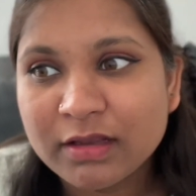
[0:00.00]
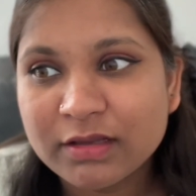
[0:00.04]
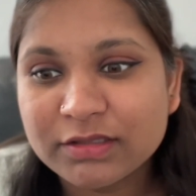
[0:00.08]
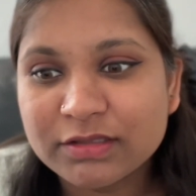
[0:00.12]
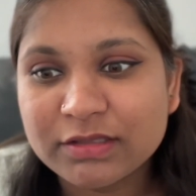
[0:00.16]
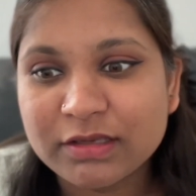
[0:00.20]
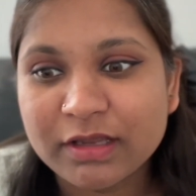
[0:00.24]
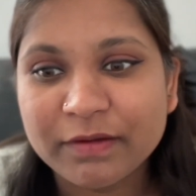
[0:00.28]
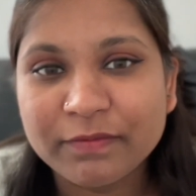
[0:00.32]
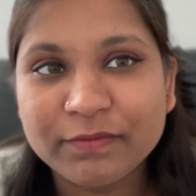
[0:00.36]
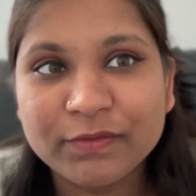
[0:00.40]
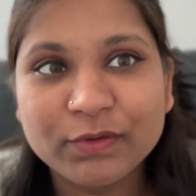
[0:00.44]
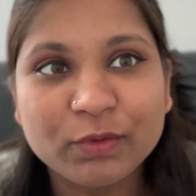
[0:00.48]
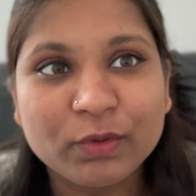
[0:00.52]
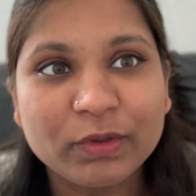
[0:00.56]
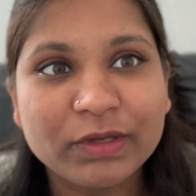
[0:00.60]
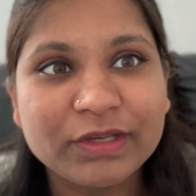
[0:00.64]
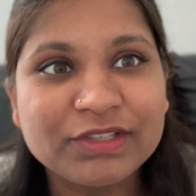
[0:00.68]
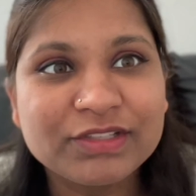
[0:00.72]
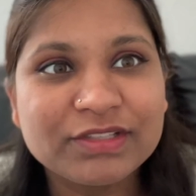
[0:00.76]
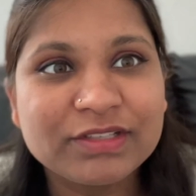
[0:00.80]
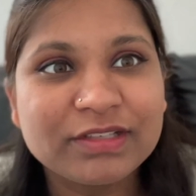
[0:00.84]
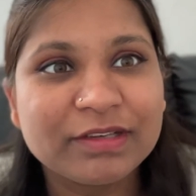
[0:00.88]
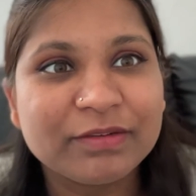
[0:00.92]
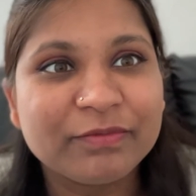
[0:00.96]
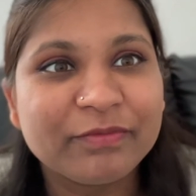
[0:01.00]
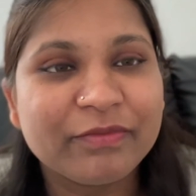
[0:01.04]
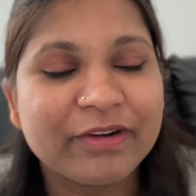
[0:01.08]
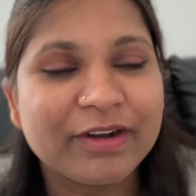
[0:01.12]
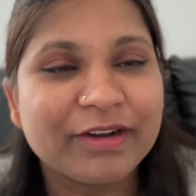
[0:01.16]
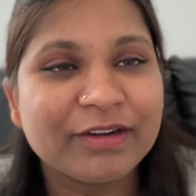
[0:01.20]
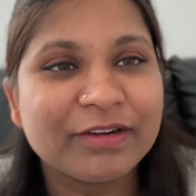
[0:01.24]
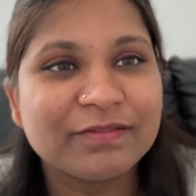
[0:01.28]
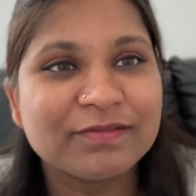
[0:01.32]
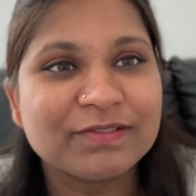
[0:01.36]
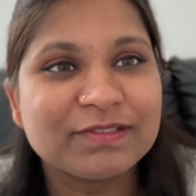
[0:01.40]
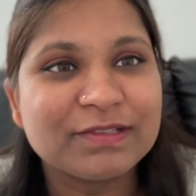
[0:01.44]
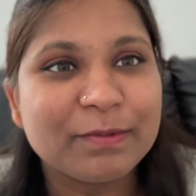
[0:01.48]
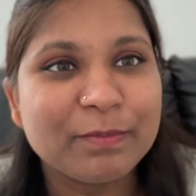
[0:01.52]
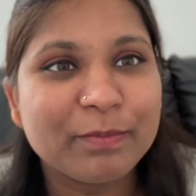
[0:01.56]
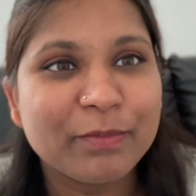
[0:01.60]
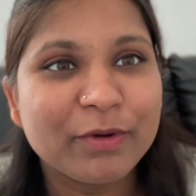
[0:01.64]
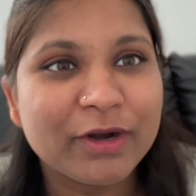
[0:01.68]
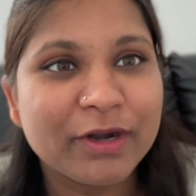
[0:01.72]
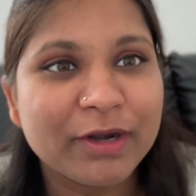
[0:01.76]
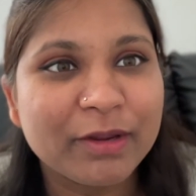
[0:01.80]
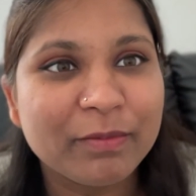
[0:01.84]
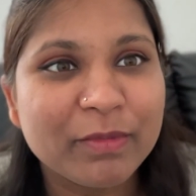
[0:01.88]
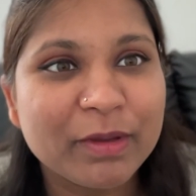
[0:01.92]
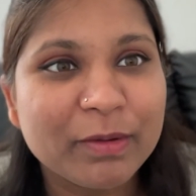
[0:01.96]
if you itch in front of
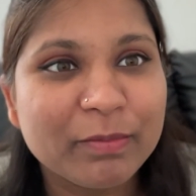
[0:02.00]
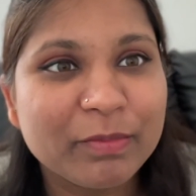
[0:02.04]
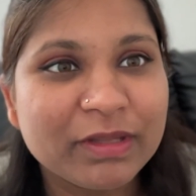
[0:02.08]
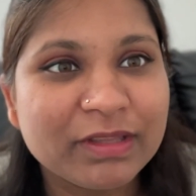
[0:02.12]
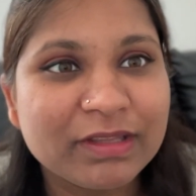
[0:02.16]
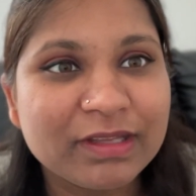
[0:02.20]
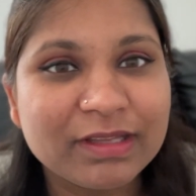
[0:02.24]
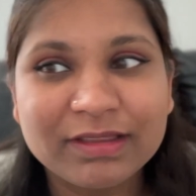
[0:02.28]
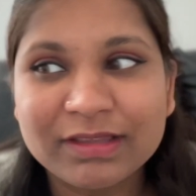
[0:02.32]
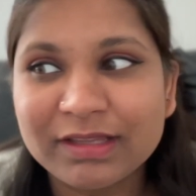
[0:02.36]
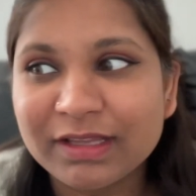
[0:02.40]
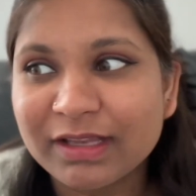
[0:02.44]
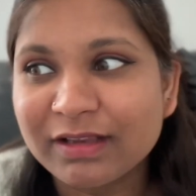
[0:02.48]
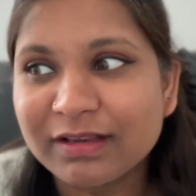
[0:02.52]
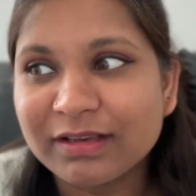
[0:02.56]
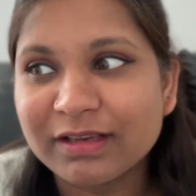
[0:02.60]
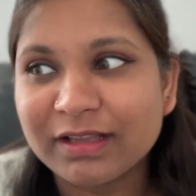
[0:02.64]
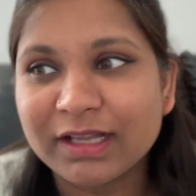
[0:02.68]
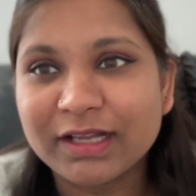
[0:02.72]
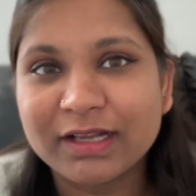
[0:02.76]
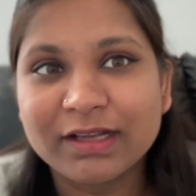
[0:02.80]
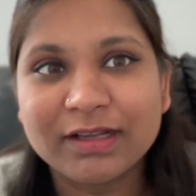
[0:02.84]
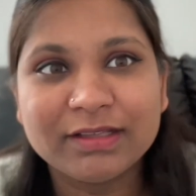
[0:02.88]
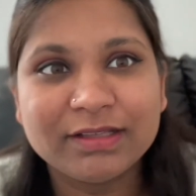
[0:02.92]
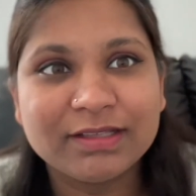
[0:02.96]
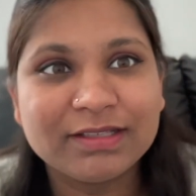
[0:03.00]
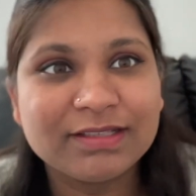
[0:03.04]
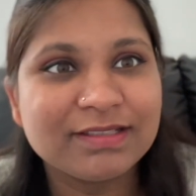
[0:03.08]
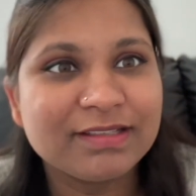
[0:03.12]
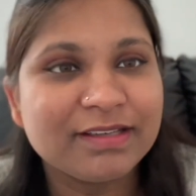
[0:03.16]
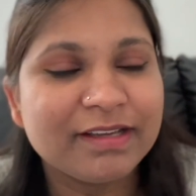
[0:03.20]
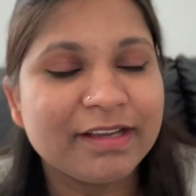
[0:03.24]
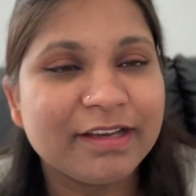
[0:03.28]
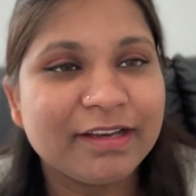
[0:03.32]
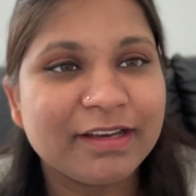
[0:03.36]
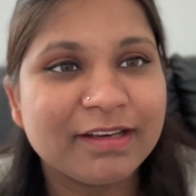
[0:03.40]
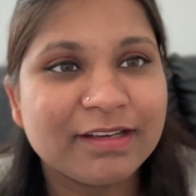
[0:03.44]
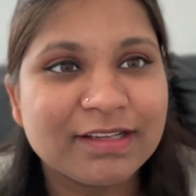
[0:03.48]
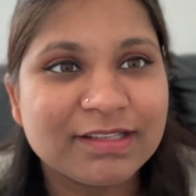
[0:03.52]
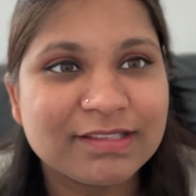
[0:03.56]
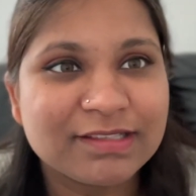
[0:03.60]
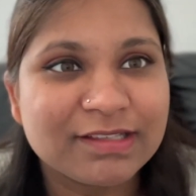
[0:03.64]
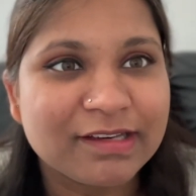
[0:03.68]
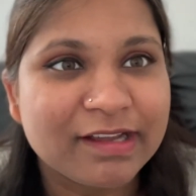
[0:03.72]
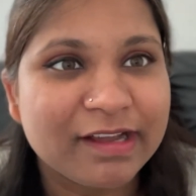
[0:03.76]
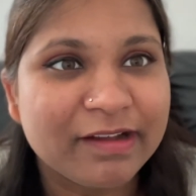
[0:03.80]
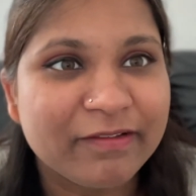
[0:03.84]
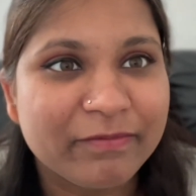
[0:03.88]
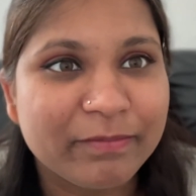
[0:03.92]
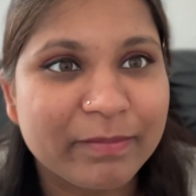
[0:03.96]
somebody, maybe they think that this lady
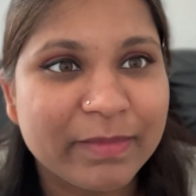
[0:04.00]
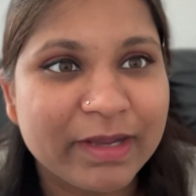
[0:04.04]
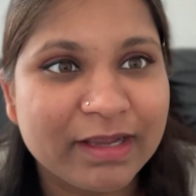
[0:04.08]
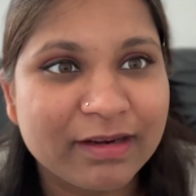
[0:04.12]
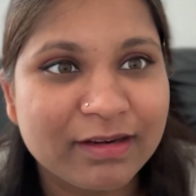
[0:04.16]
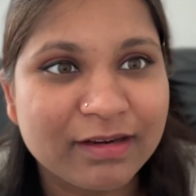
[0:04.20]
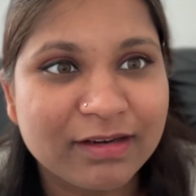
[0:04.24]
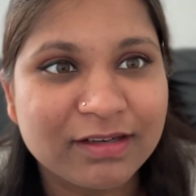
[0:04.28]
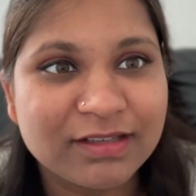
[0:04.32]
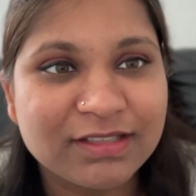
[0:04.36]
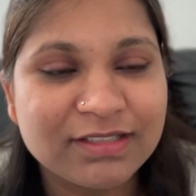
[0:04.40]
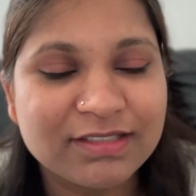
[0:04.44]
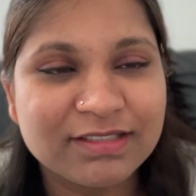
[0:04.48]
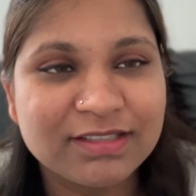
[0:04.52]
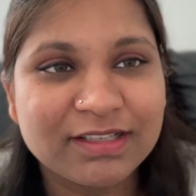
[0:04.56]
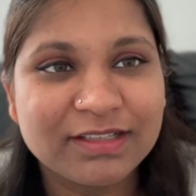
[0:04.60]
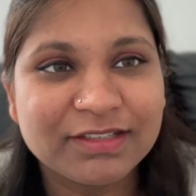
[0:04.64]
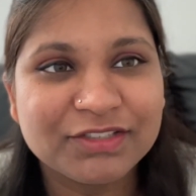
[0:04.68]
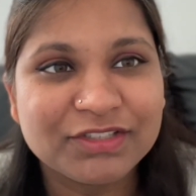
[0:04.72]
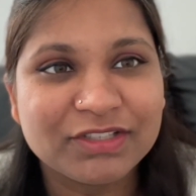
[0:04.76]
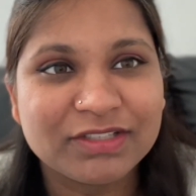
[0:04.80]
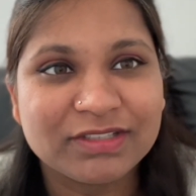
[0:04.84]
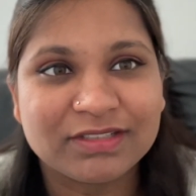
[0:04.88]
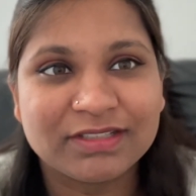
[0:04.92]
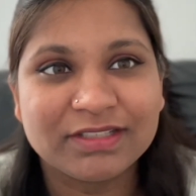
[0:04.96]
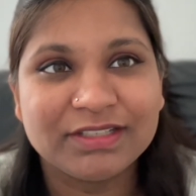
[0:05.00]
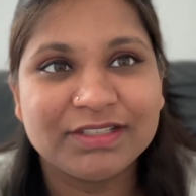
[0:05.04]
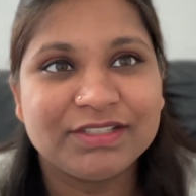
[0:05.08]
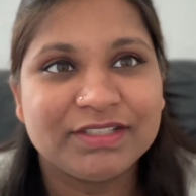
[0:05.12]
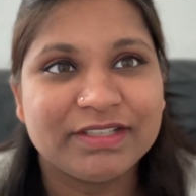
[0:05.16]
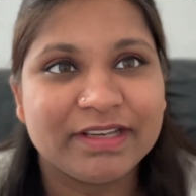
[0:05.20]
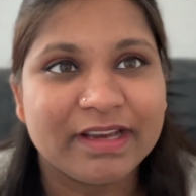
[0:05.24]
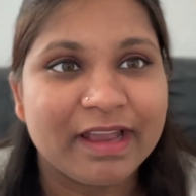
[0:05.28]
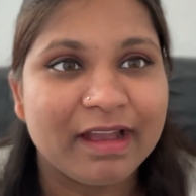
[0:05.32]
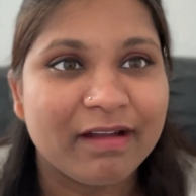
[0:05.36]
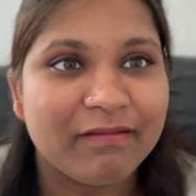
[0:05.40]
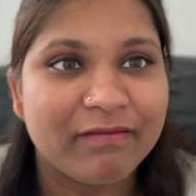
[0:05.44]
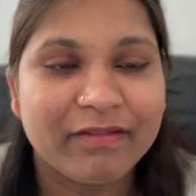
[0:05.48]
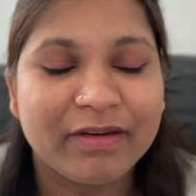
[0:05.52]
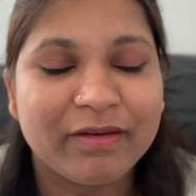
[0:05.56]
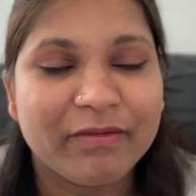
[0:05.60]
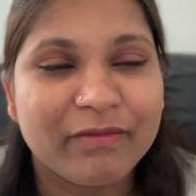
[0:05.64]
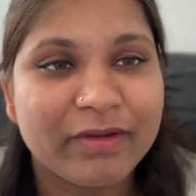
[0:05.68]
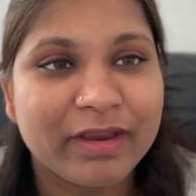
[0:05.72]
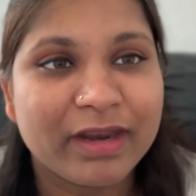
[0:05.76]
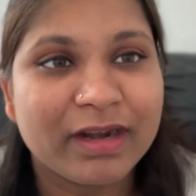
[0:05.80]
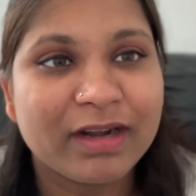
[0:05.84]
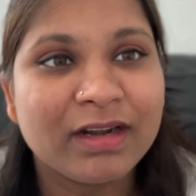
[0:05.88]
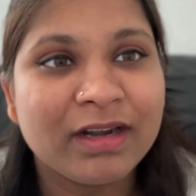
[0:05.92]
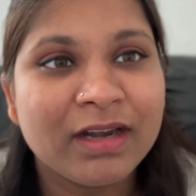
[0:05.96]
doesn't have manners, she's itching
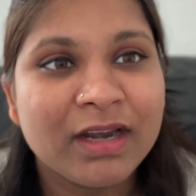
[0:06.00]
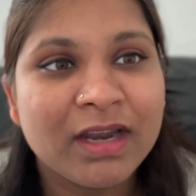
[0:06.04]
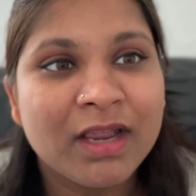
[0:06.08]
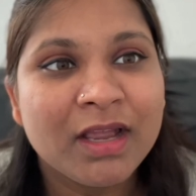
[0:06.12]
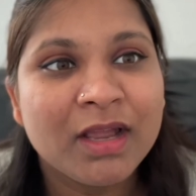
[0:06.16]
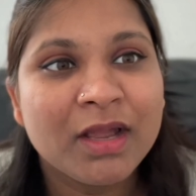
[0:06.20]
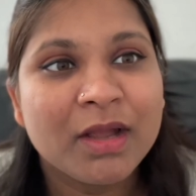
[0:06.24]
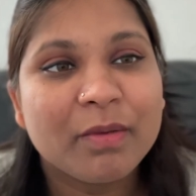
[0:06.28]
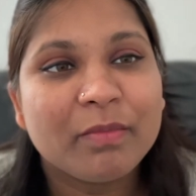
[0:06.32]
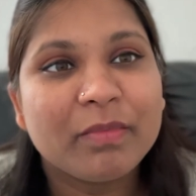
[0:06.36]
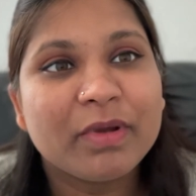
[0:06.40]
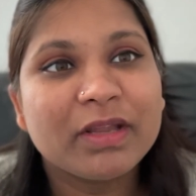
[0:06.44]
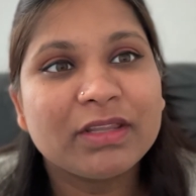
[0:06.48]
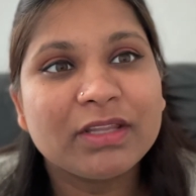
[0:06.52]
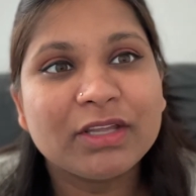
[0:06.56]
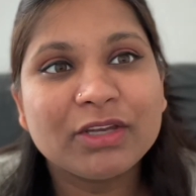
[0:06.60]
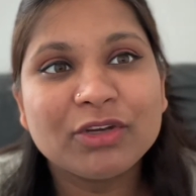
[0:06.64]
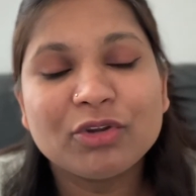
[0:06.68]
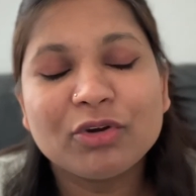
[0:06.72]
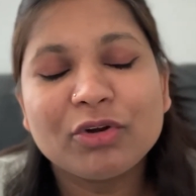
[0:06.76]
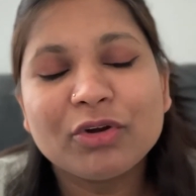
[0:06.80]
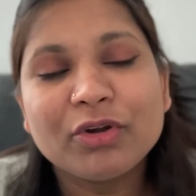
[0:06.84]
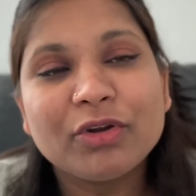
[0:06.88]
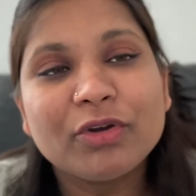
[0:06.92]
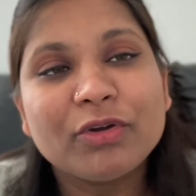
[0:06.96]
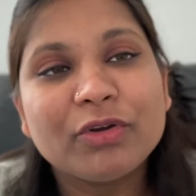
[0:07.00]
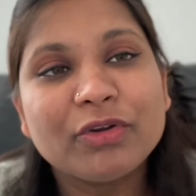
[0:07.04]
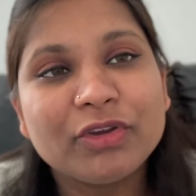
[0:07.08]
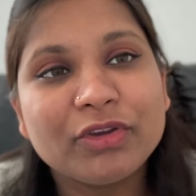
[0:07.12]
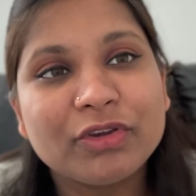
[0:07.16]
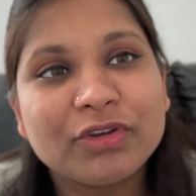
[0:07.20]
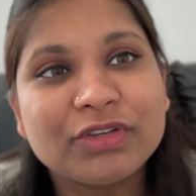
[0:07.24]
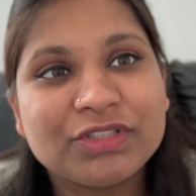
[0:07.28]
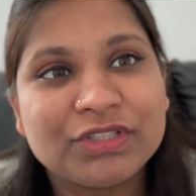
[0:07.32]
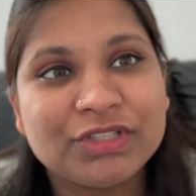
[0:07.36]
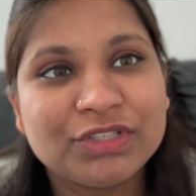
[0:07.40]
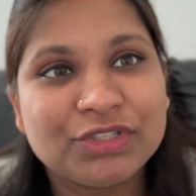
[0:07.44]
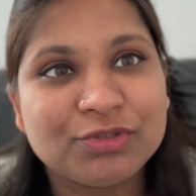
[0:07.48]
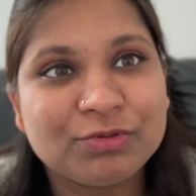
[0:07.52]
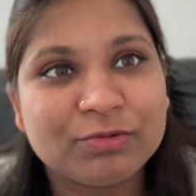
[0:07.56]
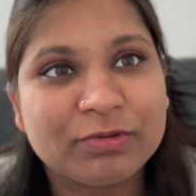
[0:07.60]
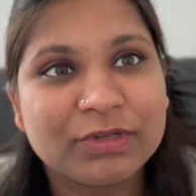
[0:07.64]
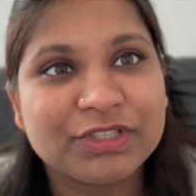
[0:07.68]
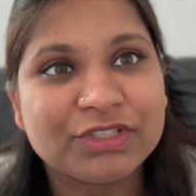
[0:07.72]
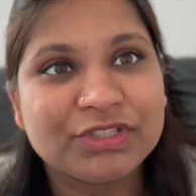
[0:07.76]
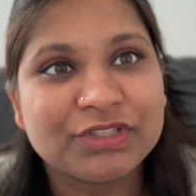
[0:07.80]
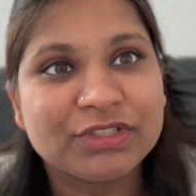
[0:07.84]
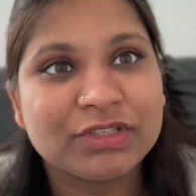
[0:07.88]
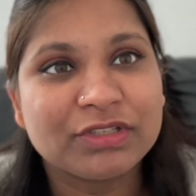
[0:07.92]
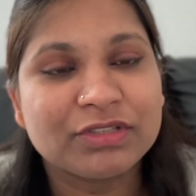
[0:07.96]
everywhere, but they don't know your
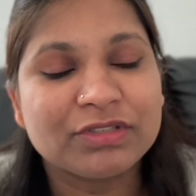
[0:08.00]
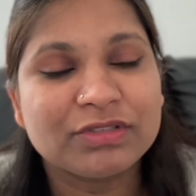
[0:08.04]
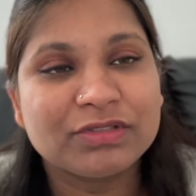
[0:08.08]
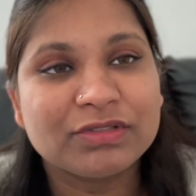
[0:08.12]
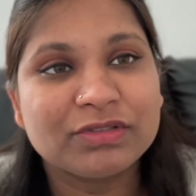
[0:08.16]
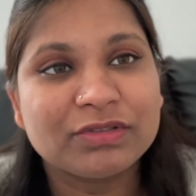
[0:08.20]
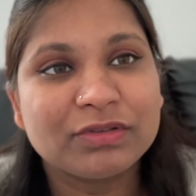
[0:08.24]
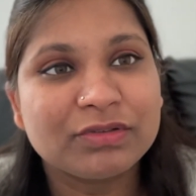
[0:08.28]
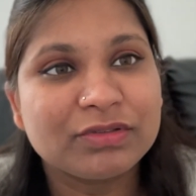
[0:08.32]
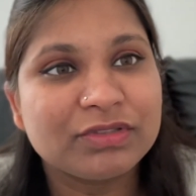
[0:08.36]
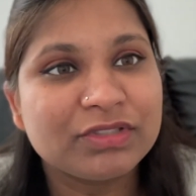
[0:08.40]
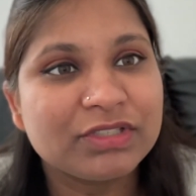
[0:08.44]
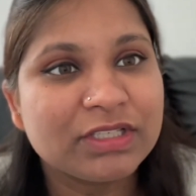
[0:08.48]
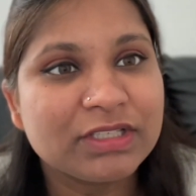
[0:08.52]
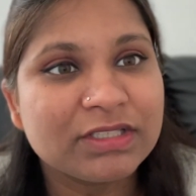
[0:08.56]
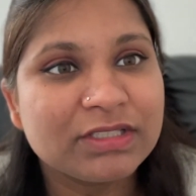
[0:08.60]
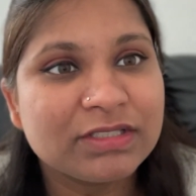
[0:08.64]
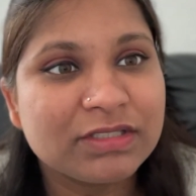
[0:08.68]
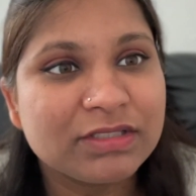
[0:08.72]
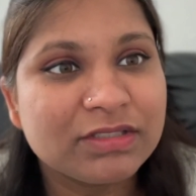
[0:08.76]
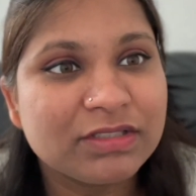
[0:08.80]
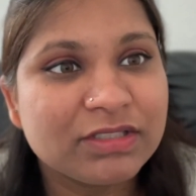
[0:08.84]
situation. So just